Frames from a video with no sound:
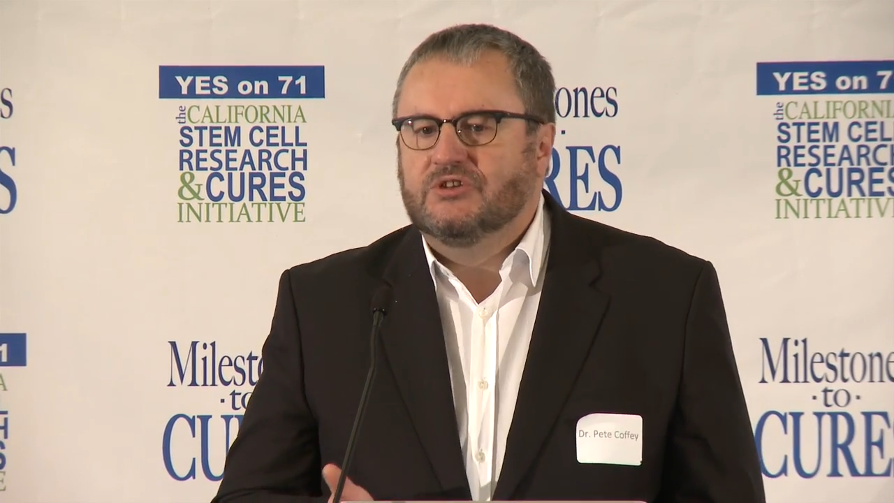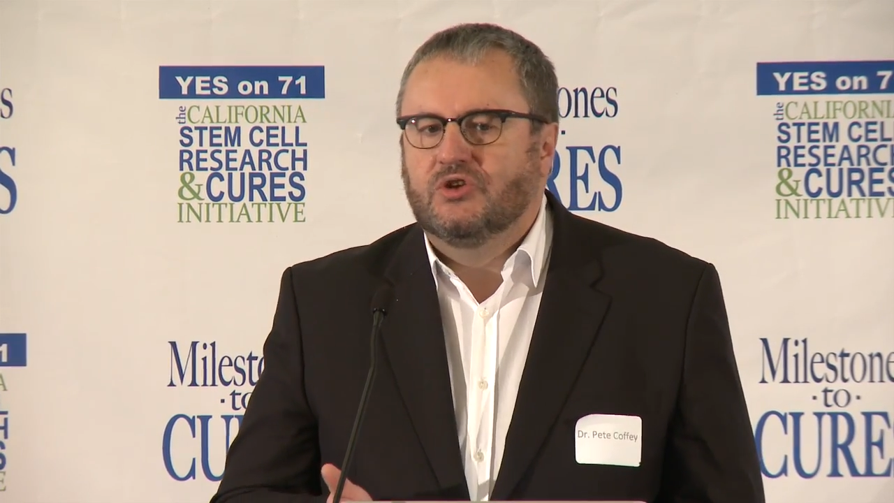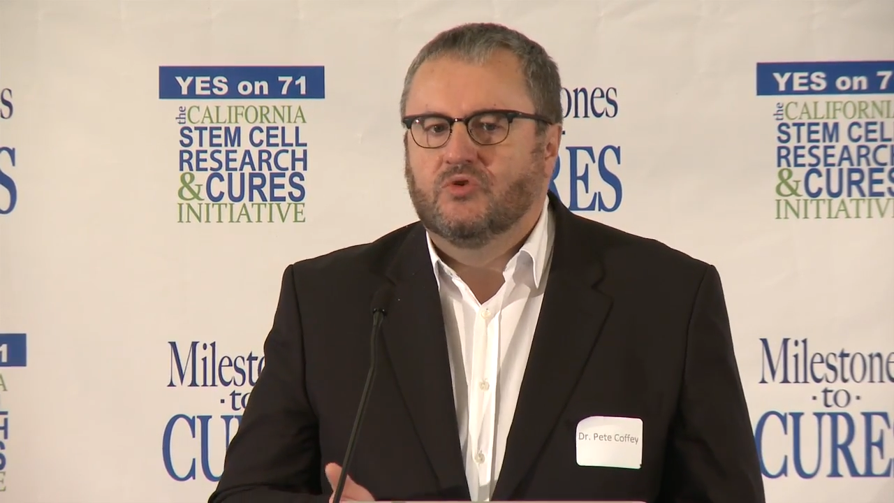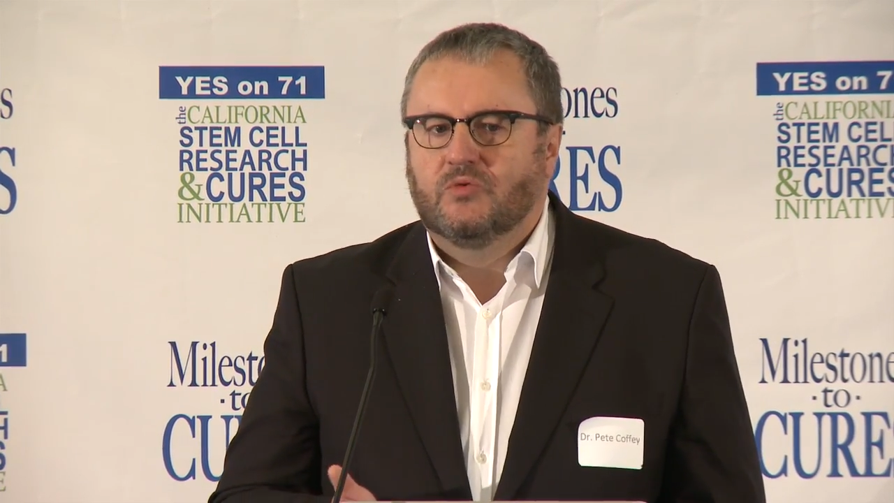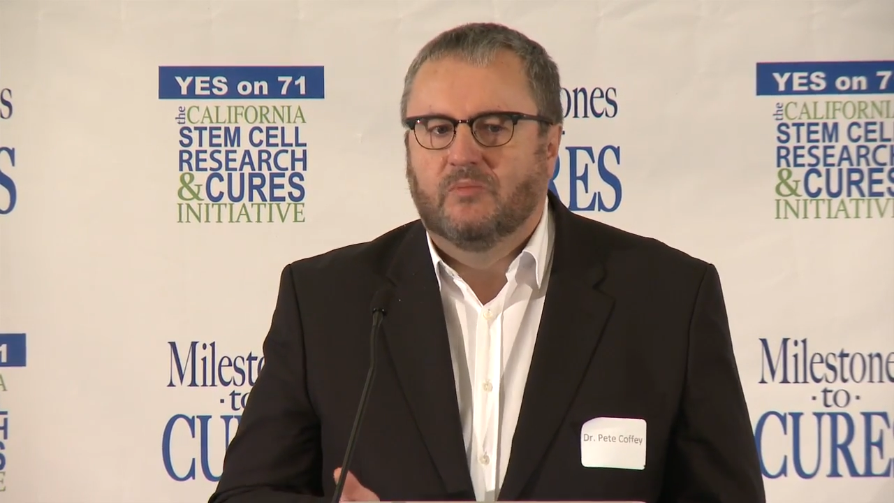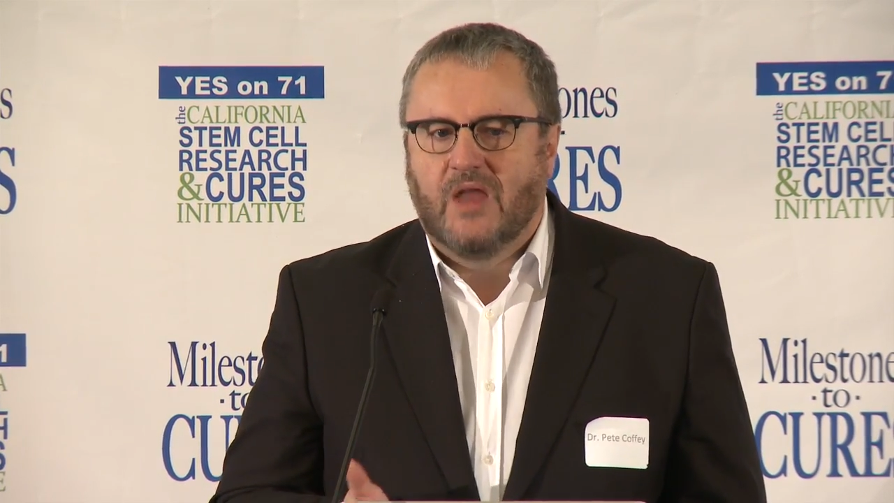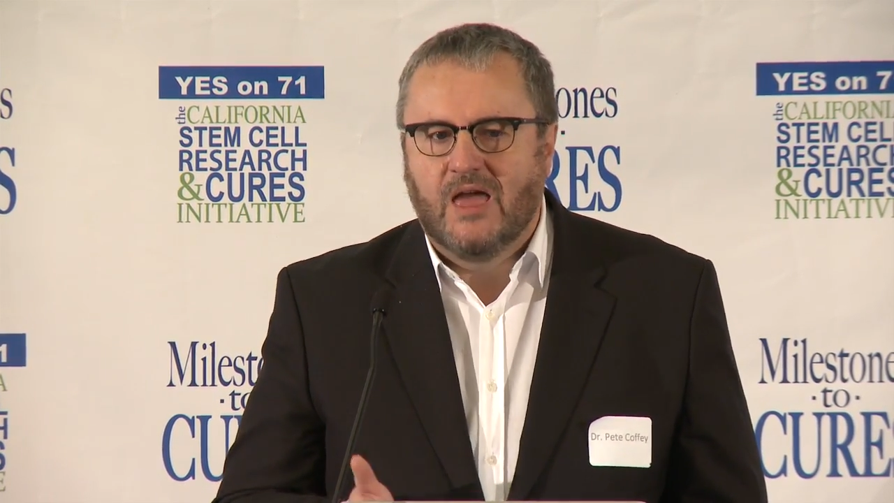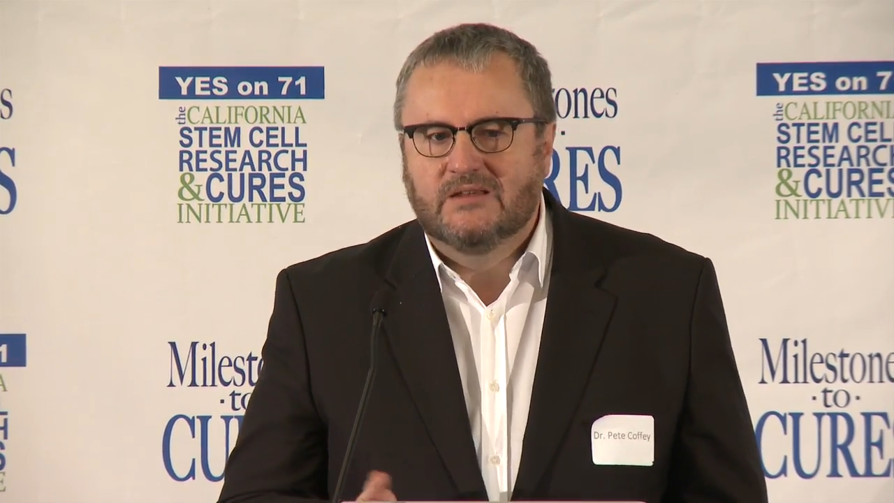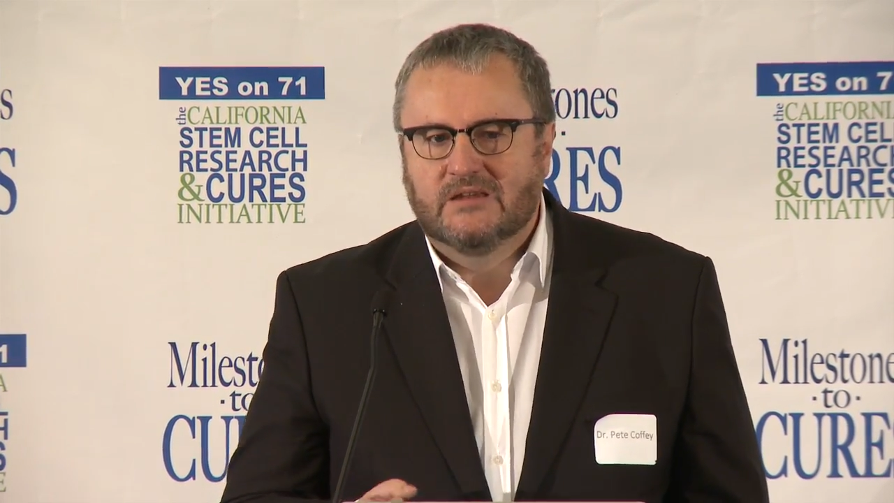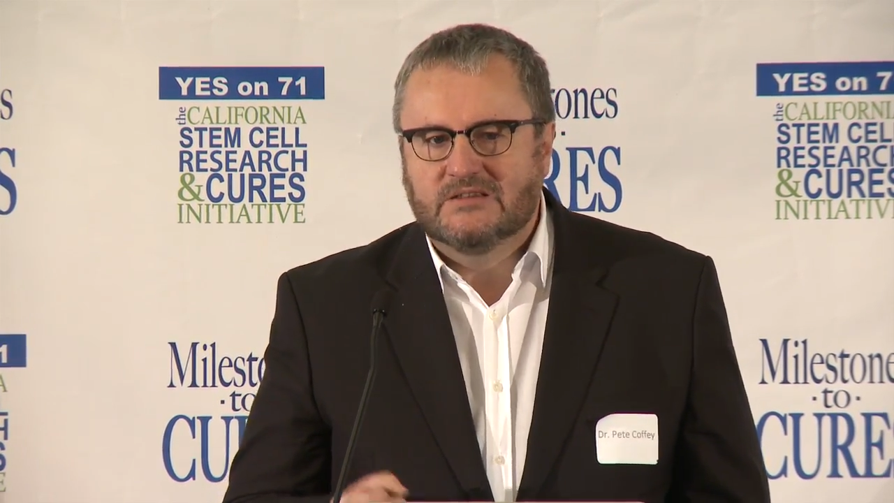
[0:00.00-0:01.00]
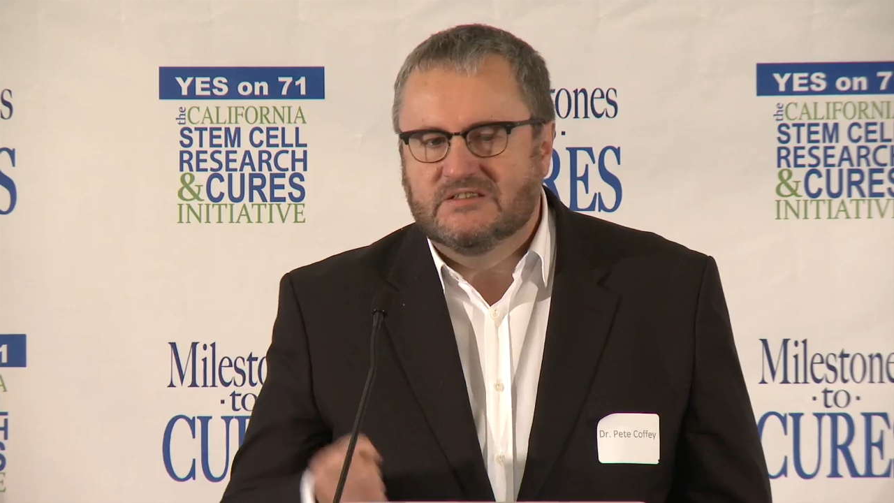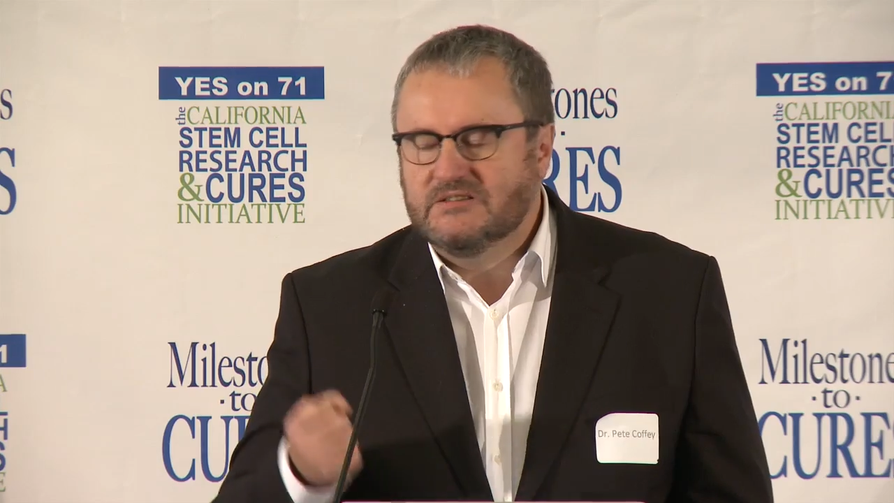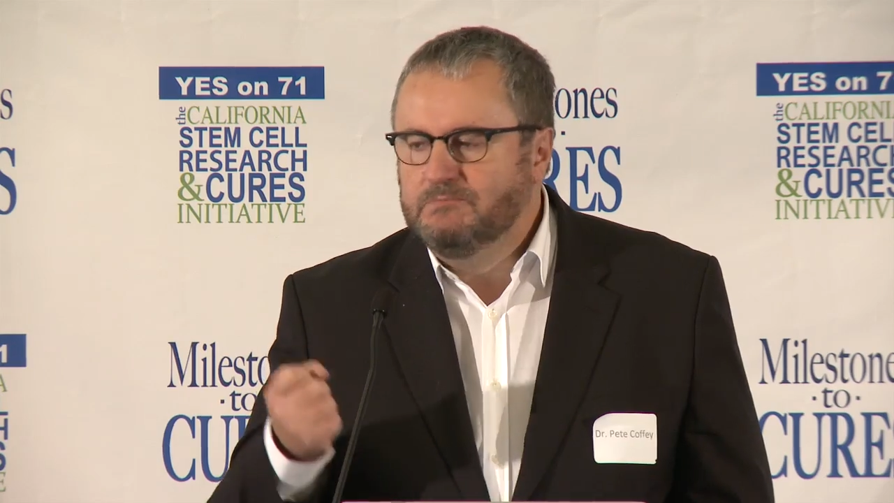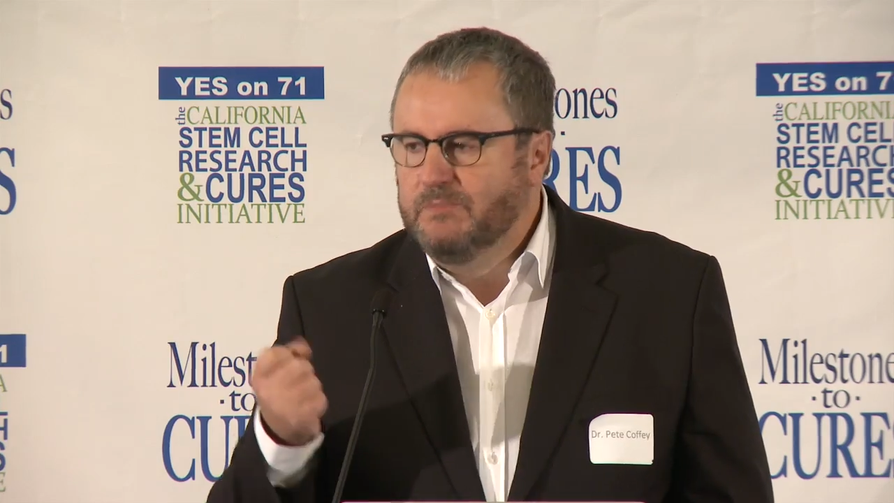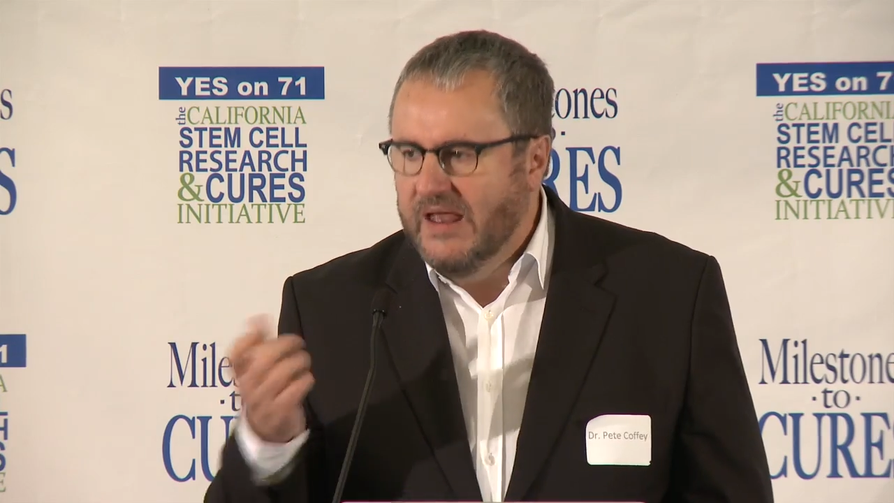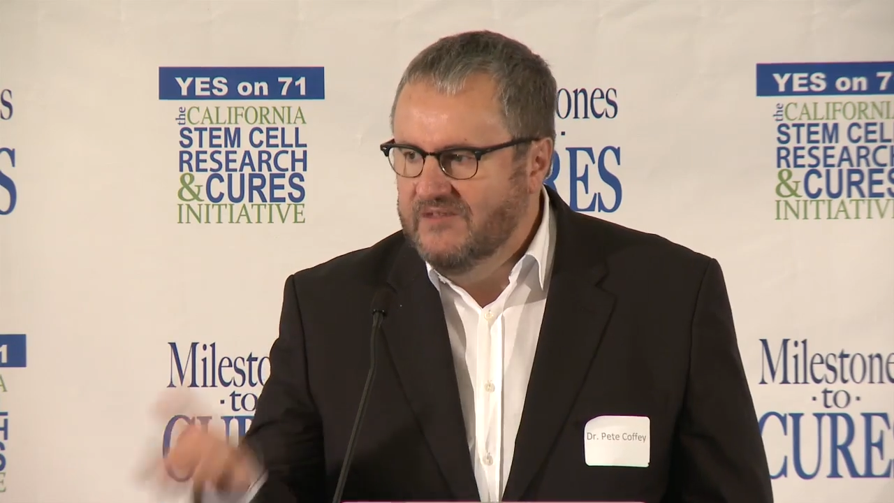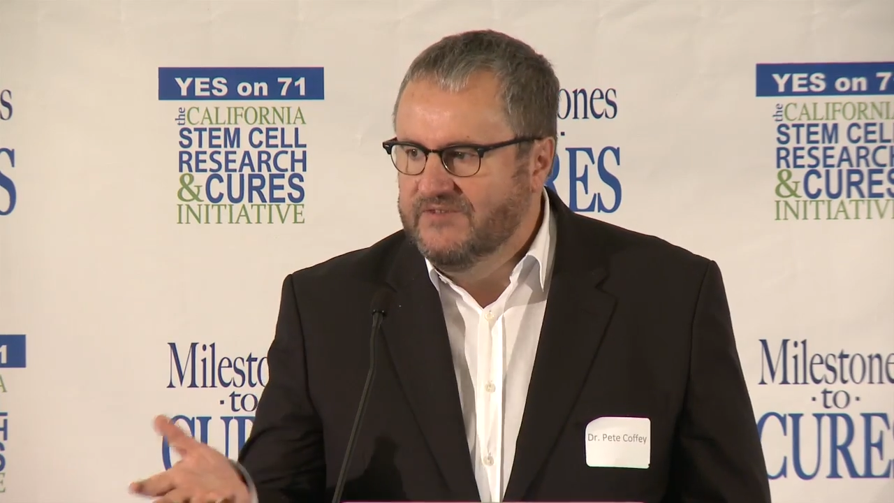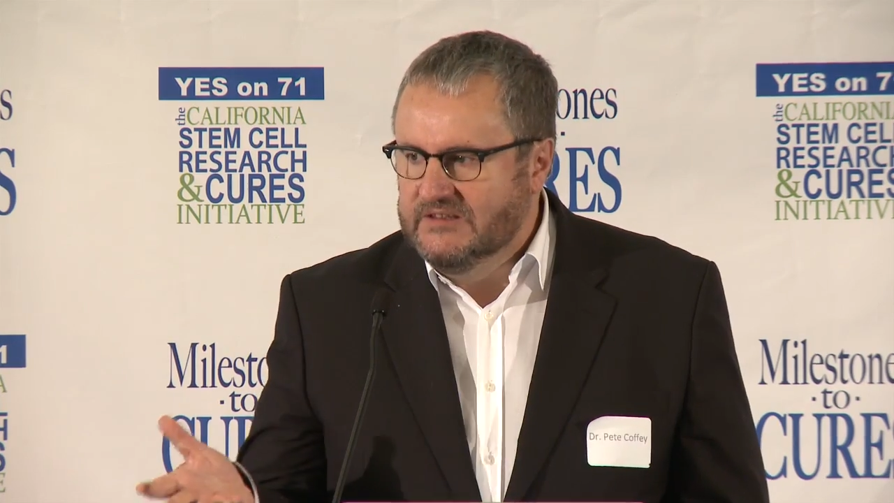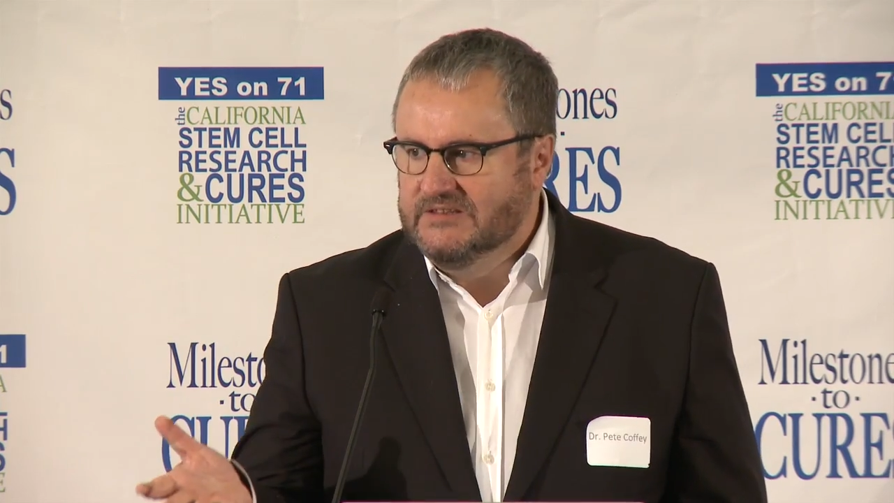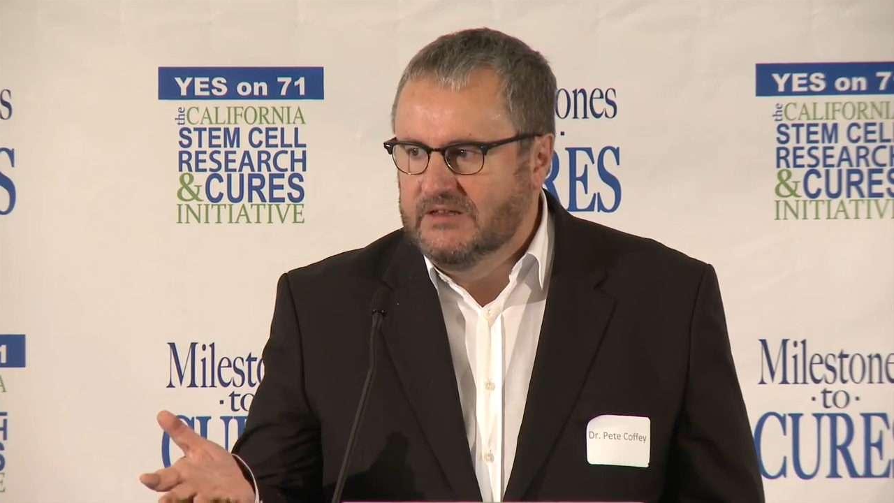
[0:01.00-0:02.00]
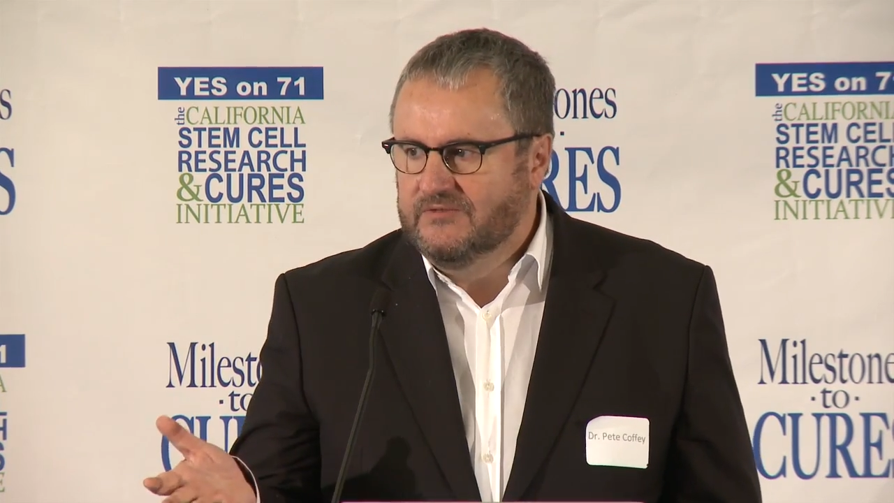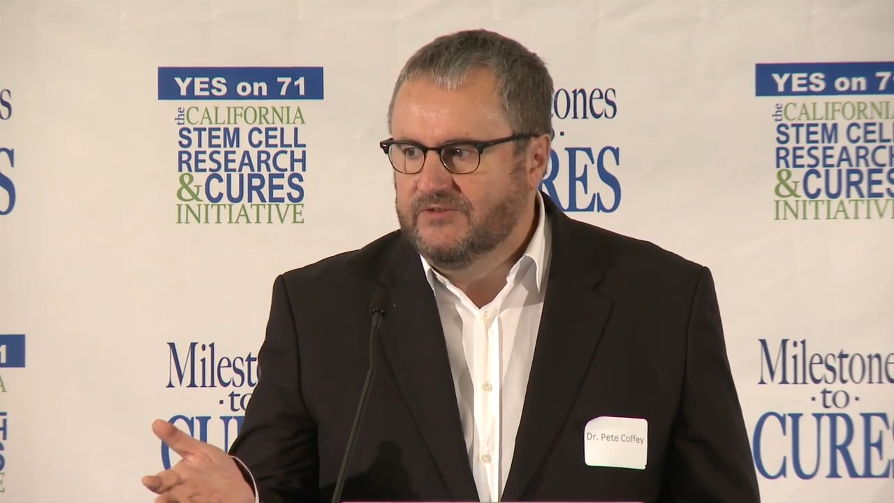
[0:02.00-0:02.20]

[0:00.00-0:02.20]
to cure blindness has benefited